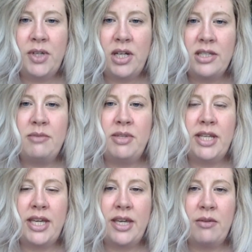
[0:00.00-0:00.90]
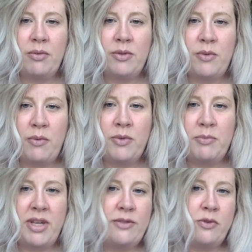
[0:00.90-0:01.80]
Ultimately, it was what was
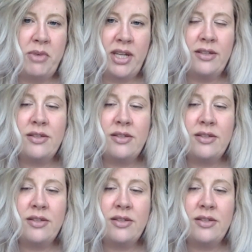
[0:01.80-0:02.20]
best for me.